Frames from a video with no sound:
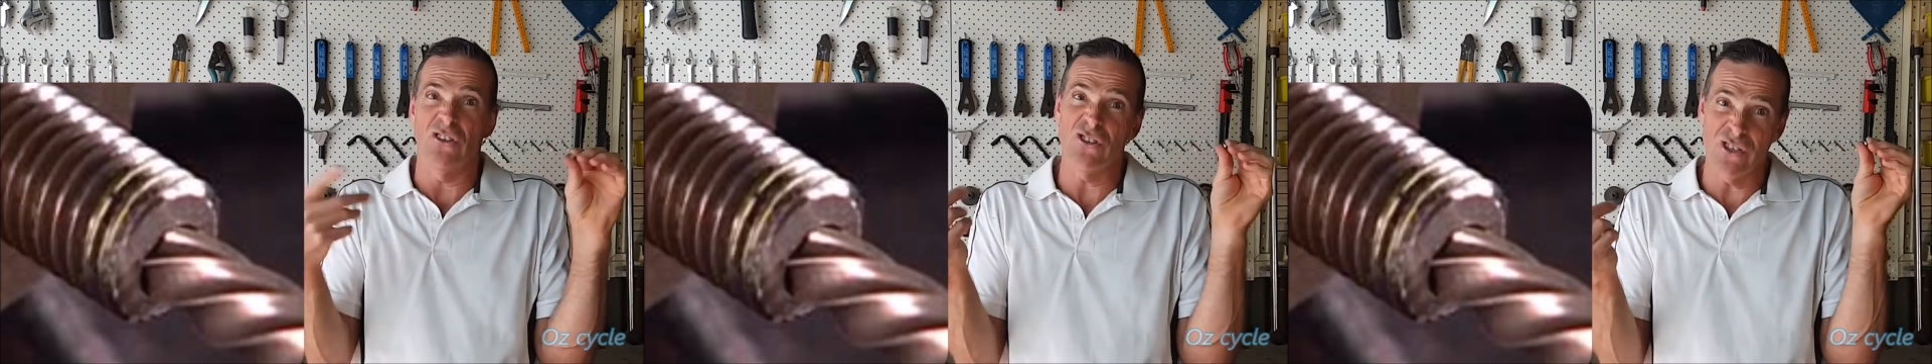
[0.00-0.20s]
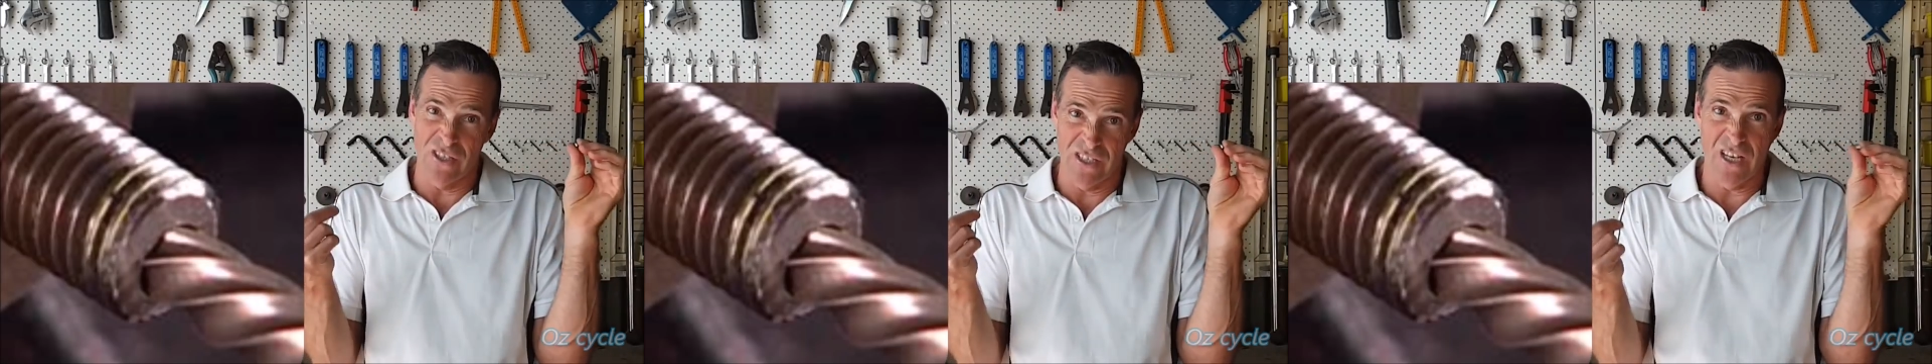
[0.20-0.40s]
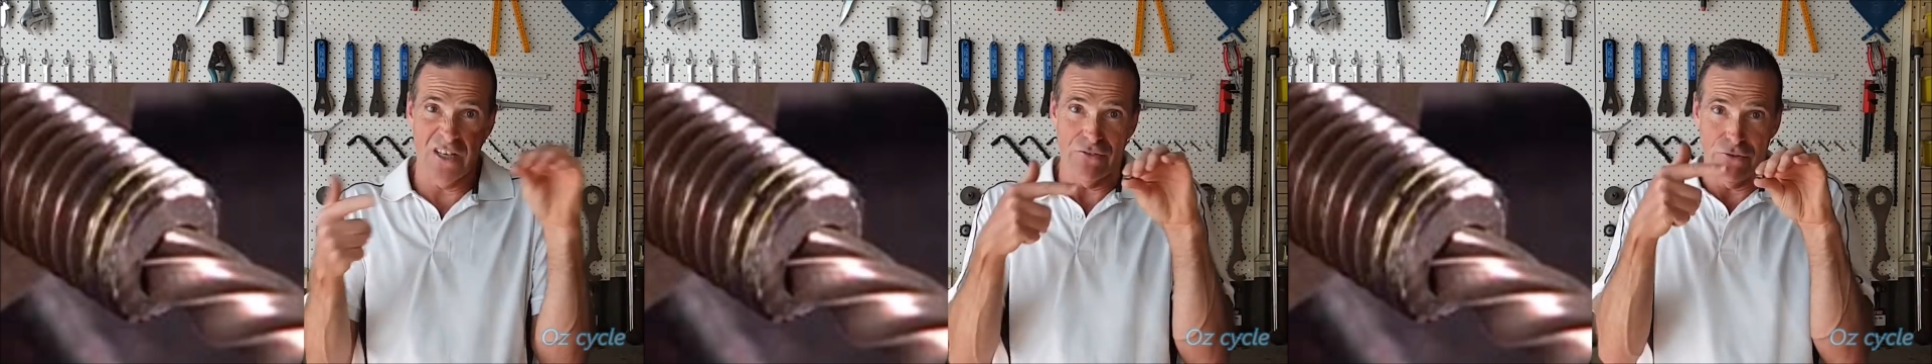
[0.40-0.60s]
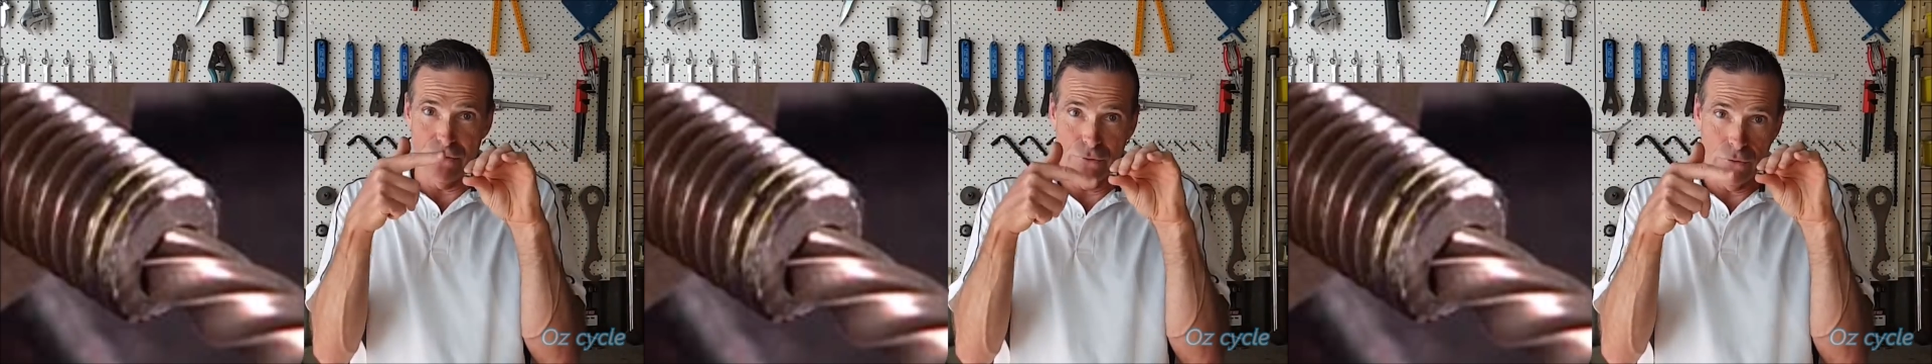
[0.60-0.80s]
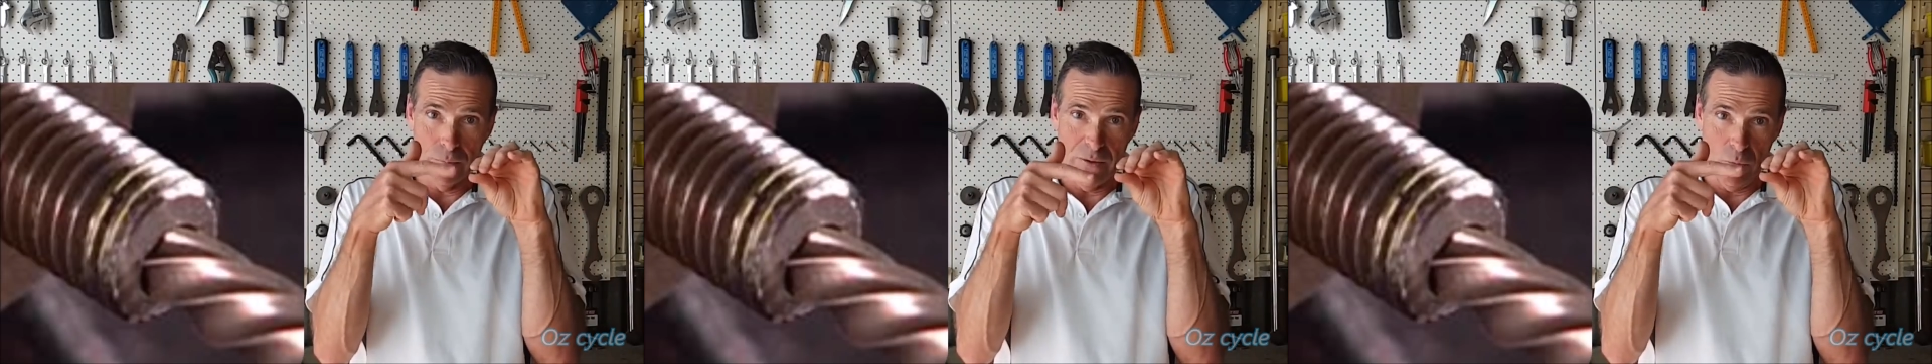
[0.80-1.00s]
it usually does the
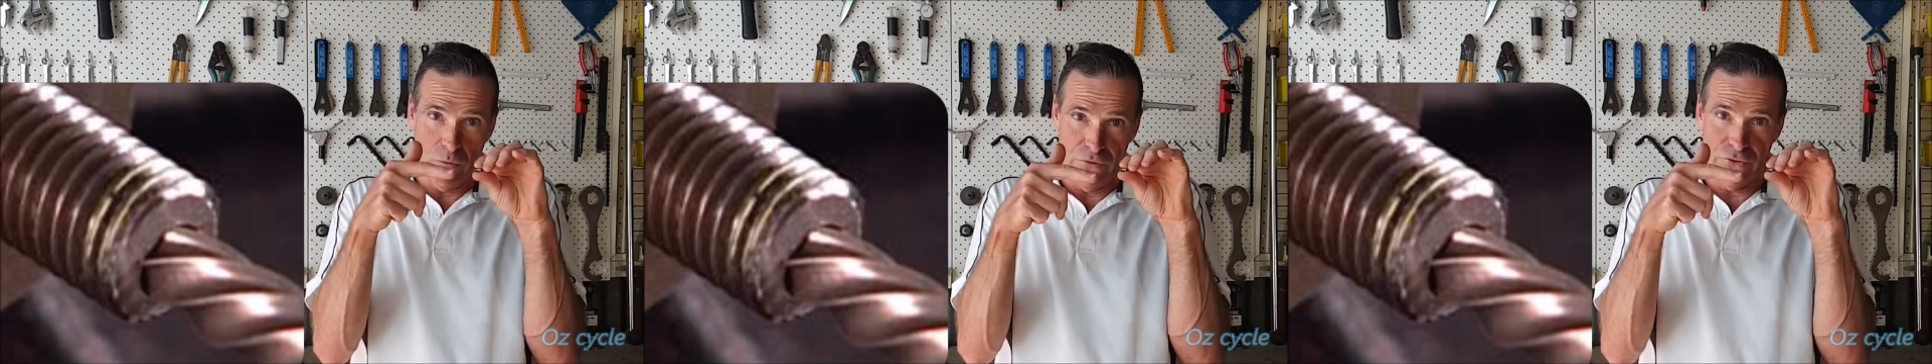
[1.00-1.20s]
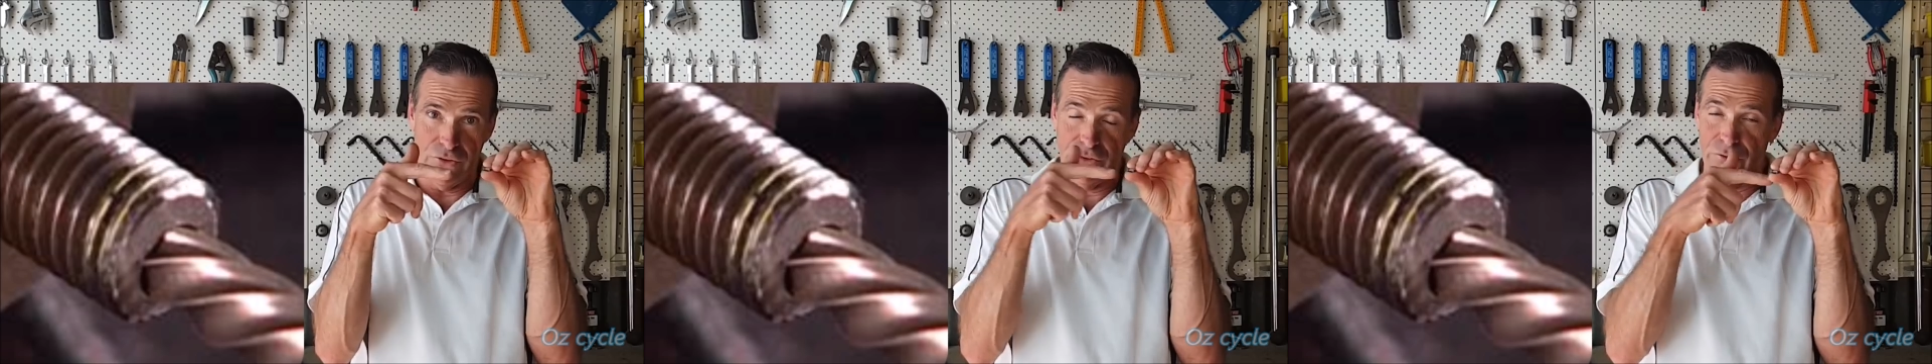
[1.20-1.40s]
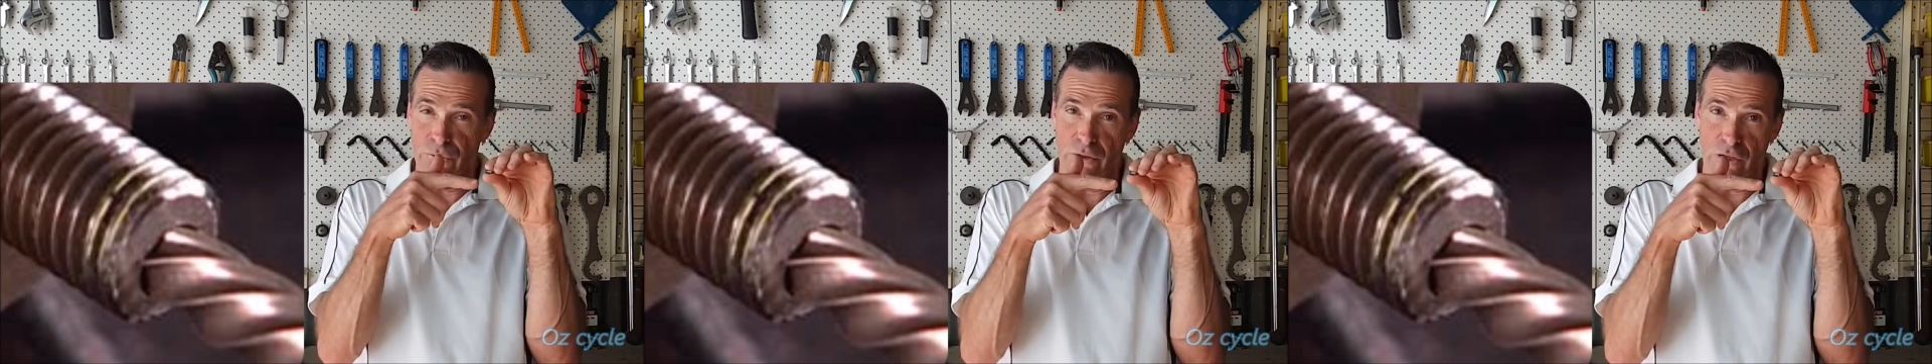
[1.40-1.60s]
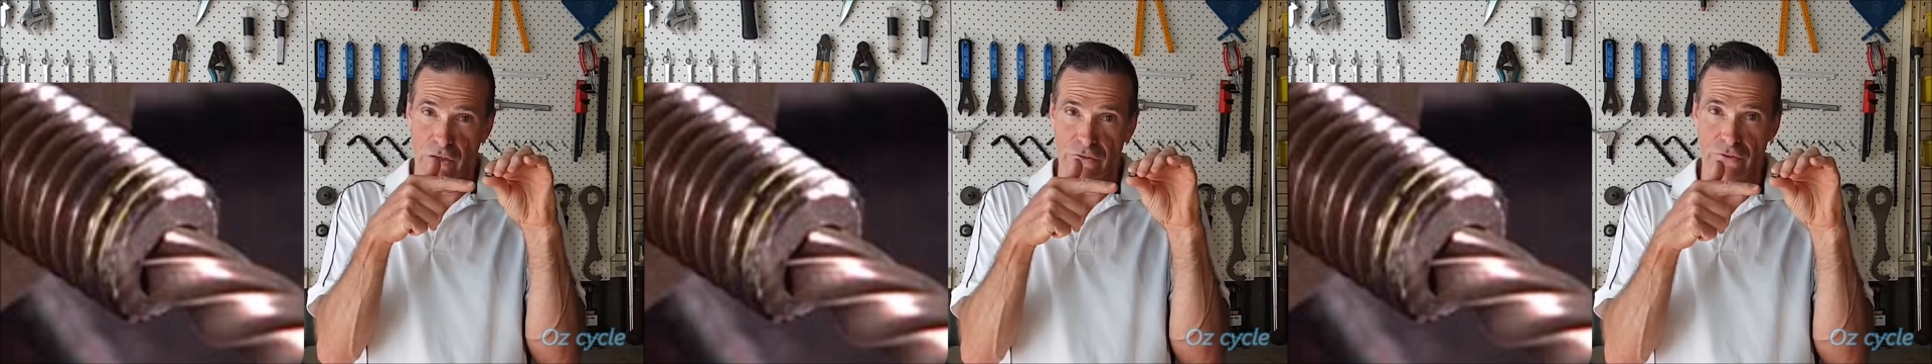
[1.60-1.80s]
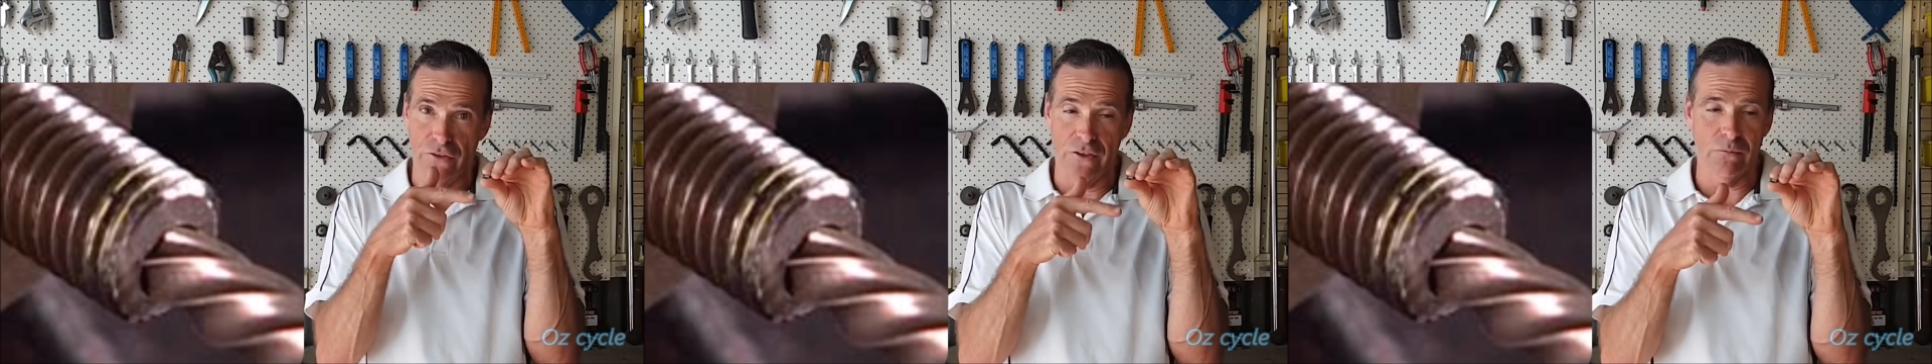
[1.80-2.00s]
drill bit wants to sort of
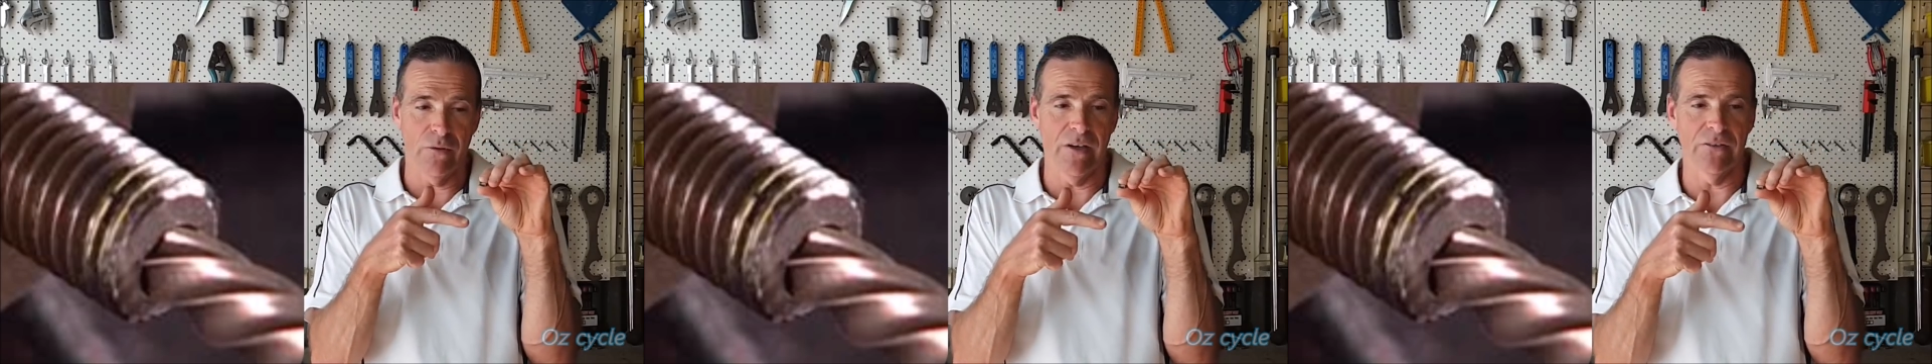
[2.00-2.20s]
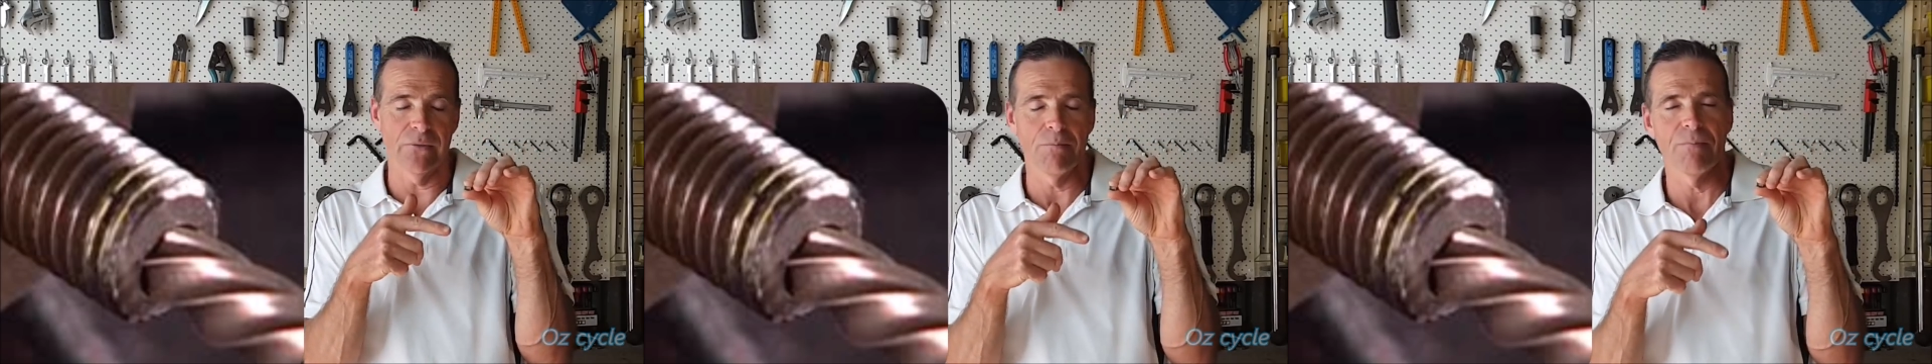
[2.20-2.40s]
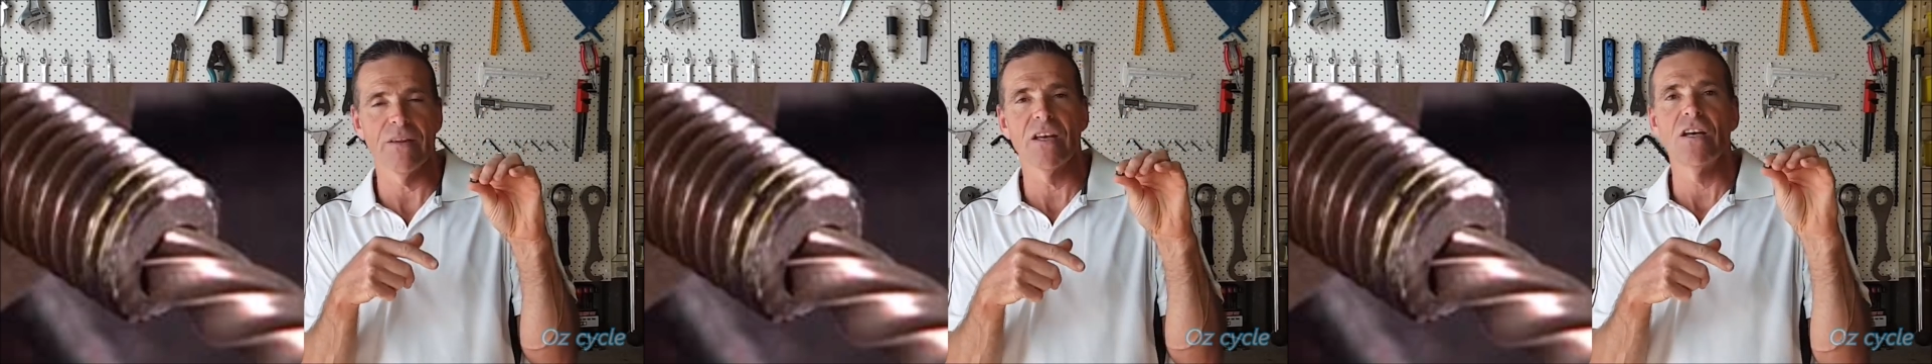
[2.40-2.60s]
go sideways